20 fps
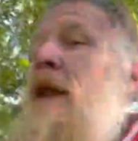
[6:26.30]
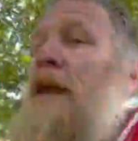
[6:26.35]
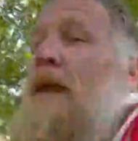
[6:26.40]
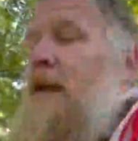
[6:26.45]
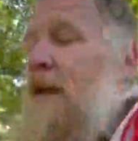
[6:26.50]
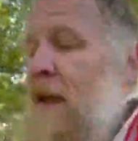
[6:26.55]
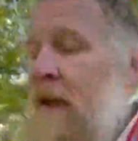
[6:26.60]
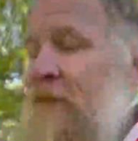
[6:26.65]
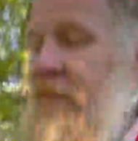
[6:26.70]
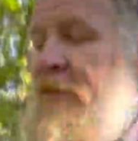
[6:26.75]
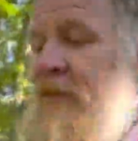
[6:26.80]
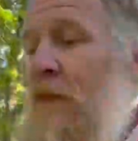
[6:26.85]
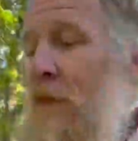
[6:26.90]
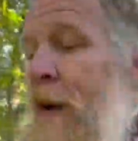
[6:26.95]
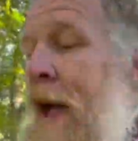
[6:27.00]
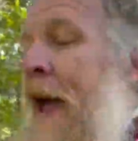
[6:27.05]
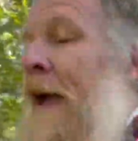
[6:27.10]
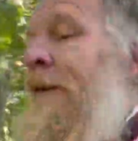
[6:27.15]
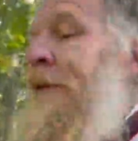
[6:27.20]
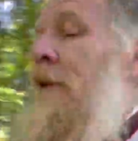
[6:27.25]
guess the
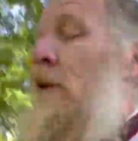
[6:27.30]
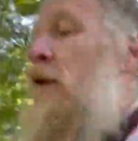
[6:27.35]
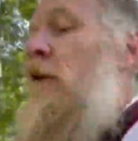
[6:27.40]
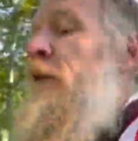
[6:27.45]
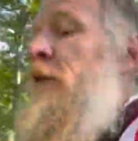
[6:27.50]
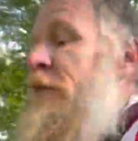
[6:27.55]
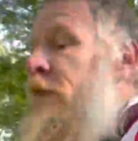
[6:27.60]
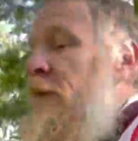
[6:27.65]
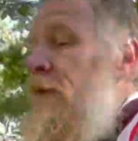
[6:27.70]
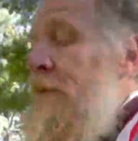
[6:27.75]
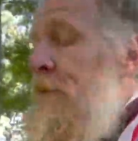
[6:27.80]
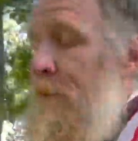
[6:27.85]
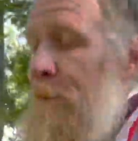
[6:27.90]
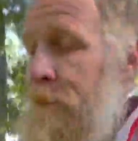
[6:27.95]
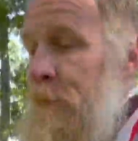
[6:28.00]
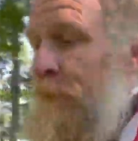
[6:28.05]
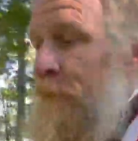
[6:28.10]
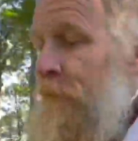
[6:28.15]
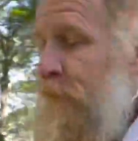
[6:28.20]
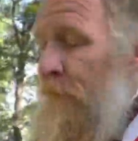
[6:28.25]
bad news?
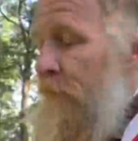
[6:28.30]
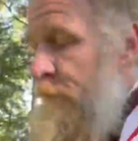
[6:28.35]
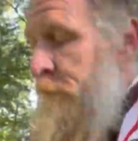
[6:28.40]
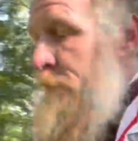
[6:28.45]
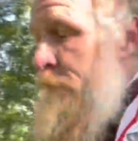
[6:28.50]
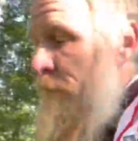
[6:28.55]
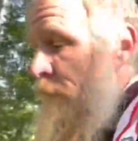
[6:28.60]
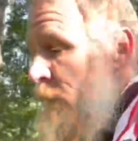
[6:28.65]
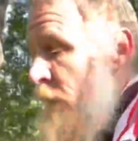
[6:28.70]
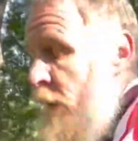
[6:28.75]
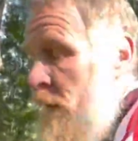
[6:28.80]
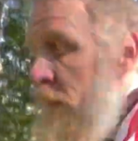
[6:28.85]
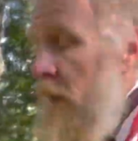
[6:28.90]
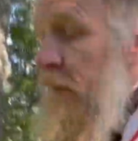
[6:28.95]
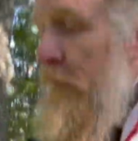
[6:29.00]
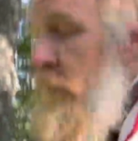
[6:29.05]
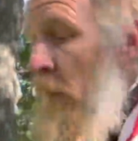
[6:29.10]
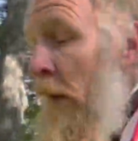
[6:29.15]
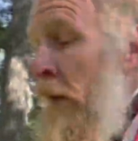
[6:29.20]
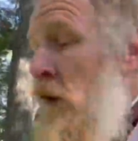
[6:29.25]

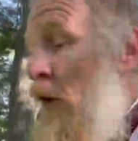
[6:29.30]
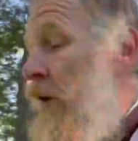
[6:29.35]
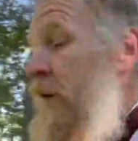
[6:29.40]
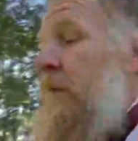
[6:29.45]
Do I look